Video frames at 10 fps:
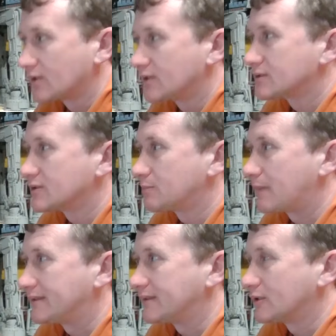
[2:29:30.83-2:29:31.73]
So
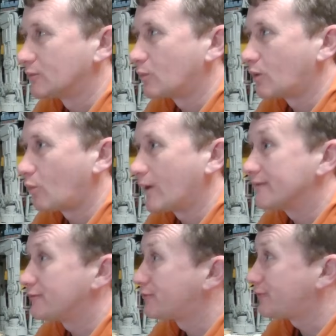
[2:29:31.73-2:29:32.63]
depending on what way
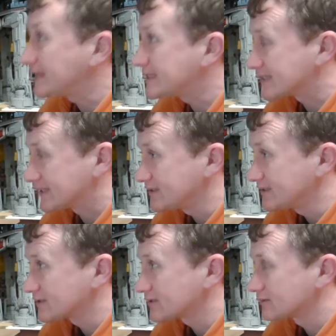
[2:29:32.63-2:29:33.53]
it
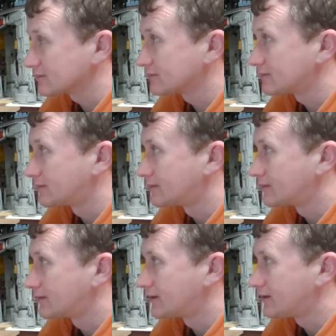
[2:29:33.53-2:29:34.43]
faces,
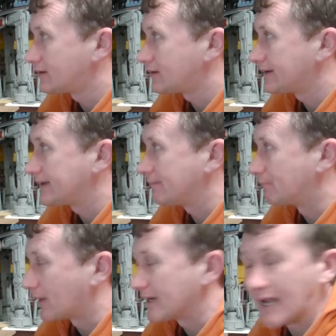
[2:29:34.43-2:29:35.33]
it
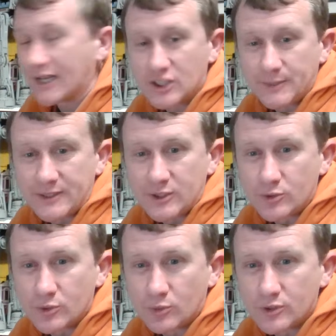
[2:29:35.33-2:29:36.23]
might actually be too
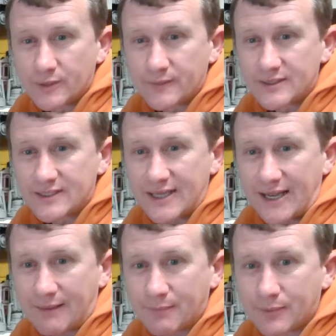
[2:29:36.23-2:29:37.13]
tall to go in this gap.